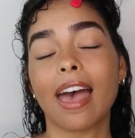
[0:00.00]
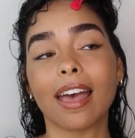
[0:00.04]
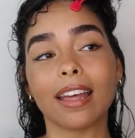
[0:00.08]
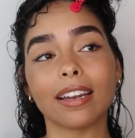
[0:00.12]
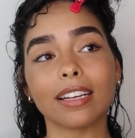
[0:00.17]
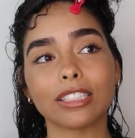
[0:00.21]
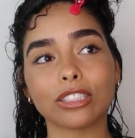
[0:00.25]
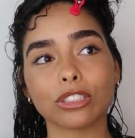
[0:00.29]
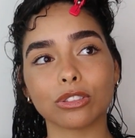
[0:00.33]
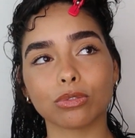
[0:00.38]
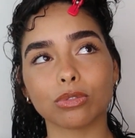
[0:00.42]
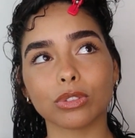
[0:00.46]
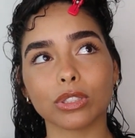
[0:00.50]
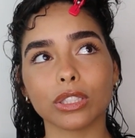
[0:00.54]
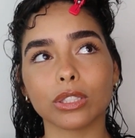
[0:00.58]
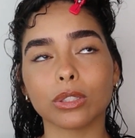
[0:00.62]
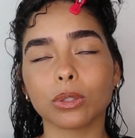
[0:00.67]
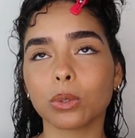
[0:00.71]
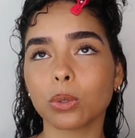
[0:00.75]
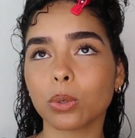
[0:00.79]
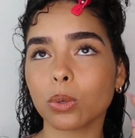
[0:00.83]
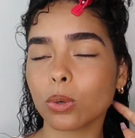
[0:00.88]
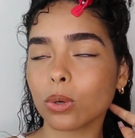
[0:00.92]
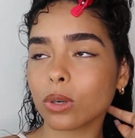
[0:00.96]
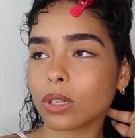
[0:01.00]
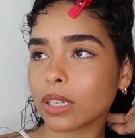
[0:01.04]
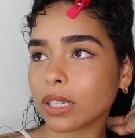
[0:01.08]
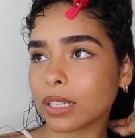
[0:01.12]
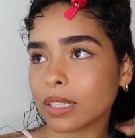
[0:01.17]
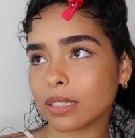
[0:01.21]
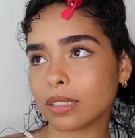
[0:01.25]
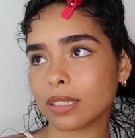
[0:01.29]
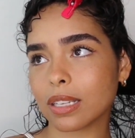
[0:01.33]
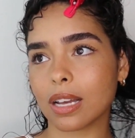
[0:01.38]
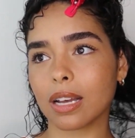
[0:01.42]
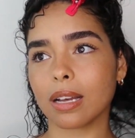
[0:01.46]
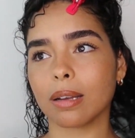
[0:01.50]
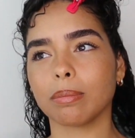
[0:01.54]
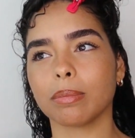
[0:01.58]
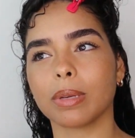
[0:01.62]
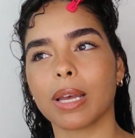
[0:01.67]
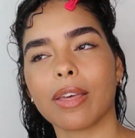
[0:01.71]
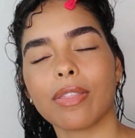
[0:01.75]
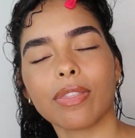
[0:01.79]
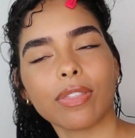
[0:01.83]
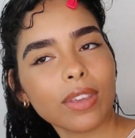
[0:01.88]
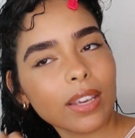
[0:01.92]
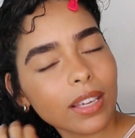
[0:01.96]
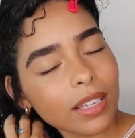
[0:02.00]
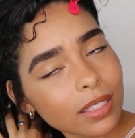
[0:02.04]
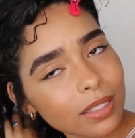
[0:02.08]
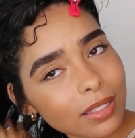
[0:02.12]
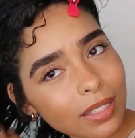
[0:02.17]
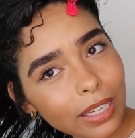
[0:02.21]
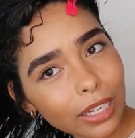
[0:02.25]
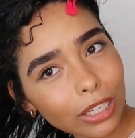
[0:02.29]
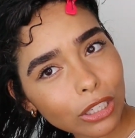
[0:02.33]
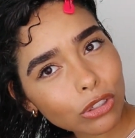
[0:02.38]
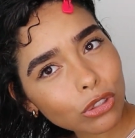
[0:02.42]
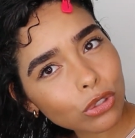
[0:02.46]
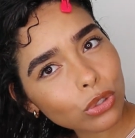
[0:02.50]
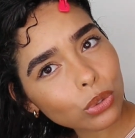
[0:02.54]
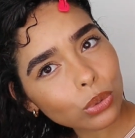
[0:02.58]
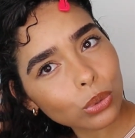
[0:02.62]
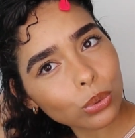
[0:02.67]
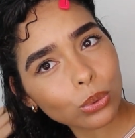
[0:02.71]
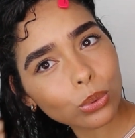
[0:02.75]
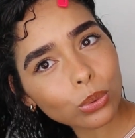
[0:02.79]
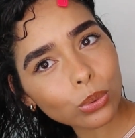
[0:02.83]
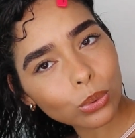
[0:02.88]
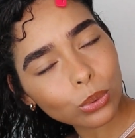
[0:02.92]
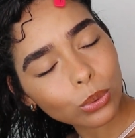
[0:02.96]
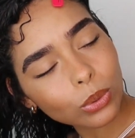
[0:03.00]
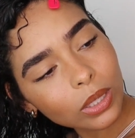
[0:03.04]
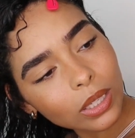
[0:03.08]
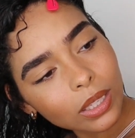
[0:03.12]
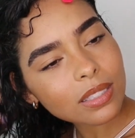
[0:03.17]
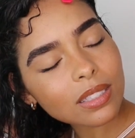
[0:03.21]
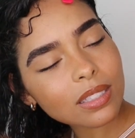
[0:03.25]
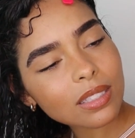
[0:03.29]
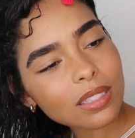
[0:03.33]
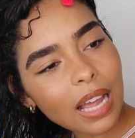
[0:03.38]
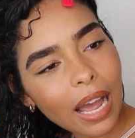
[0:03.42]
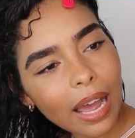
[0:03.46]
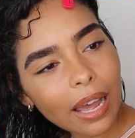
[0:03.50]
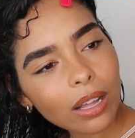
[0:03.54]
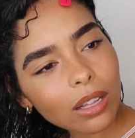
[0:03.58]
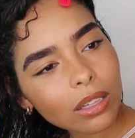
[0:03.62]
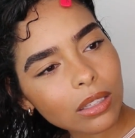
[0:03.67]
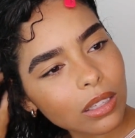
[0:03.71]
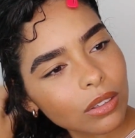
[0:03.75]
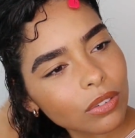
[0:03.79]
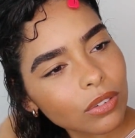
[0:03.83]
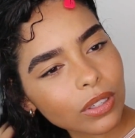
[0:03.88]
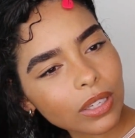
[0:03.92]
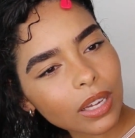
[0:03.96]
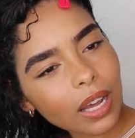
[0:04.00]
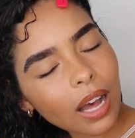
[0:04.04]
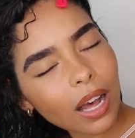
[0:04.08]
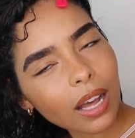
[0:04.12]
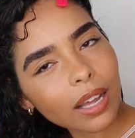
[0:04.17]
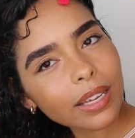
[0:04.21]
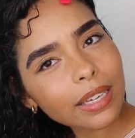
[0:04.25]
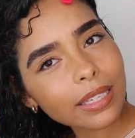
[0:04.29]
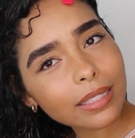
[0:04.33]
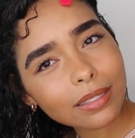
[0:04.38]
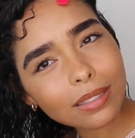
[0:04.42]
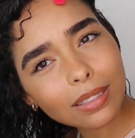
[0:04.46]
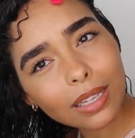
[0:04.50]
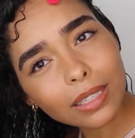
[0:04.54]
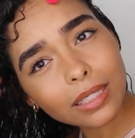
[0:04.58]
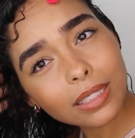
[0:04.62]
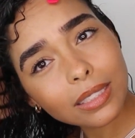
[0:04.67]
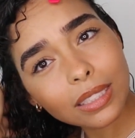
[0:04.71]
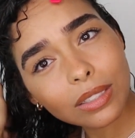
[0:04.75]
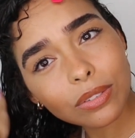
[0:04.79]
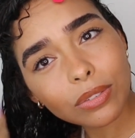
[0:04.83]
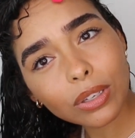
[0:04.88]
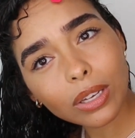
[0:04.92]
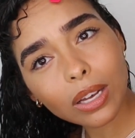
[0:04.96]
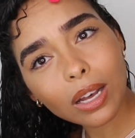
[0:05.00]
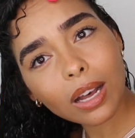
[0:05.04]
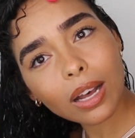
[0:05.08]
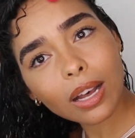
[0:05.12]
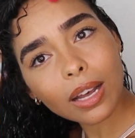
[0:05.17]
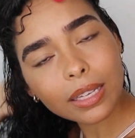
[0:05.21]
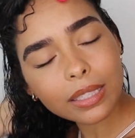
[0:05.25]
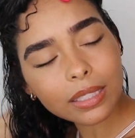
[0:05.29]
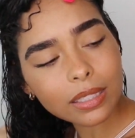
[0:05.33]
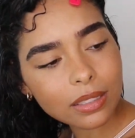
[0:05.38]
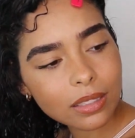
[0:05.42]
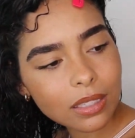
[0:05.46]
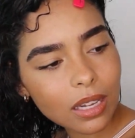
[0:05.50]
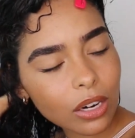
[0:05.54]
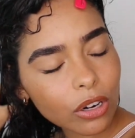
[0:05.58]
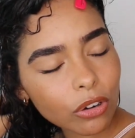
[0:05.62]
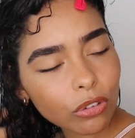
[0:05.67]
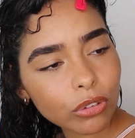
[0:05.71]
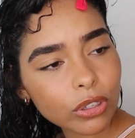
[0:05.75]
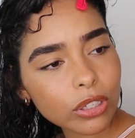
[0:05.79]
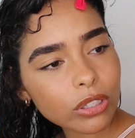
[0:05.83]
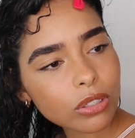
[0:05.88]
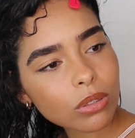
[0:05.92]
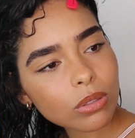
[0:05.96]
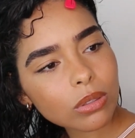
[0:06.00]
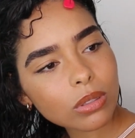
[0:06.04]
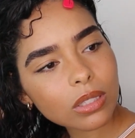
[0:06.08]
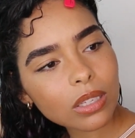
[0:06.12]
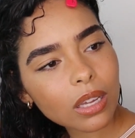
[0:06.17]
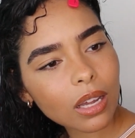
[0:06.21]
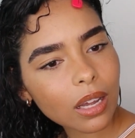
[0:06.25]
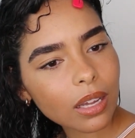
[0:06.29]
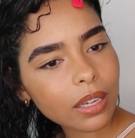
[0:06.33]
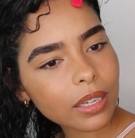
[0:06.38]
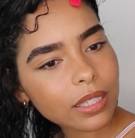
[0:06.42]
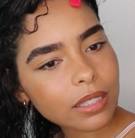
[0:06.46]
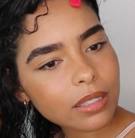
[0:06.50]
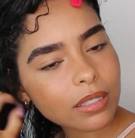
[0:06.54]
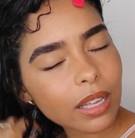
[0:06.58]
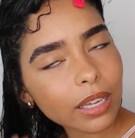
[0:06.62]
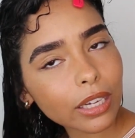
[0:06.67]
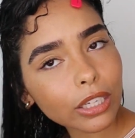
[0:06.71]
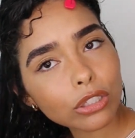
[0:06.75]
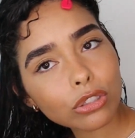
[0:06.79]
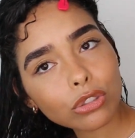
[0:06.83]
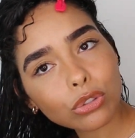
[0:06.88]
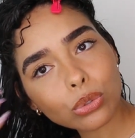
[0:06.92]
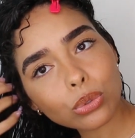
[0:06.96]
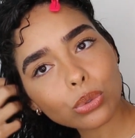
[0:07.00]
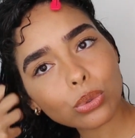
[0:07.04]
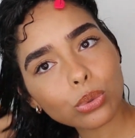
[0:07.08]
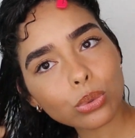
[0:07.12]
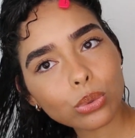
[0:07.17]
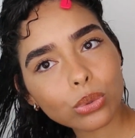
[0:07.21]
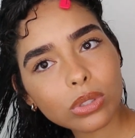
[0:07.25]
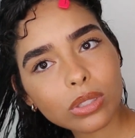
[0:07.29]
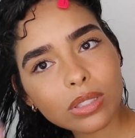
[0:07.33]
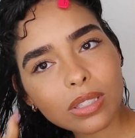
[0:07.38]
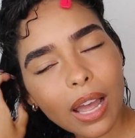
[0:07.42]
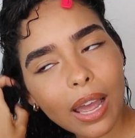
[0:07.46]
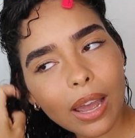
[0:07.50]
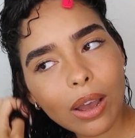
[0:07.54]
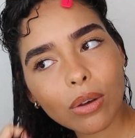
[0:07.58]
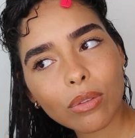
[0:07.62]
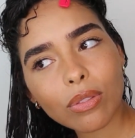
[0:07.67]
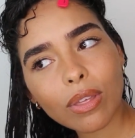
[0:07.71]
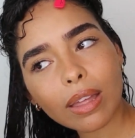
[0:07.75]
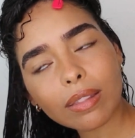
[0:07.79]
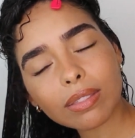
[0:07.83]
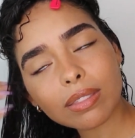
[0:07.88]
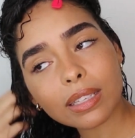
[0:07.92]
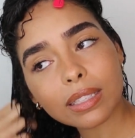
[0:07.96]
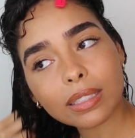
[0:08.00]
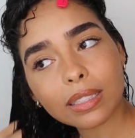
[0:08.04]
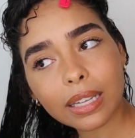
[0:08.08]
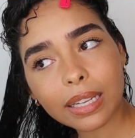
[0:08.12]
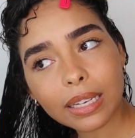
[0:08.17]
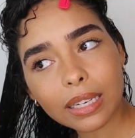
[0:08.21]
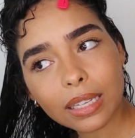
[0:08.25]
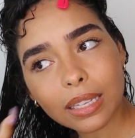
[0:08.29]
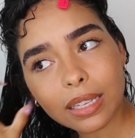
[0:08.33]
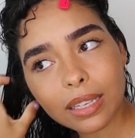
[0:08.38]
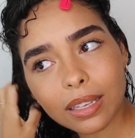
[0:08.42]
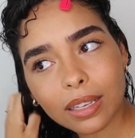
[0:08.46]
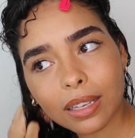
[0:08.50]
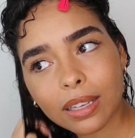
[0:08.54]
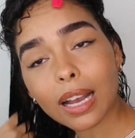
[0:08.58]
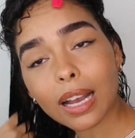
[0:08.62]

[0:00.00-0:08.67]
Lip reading: And it's really cool because I think it's like a new style of a cut. It's not a diva cut and it's not a Resource cut. It's like a new style that the lady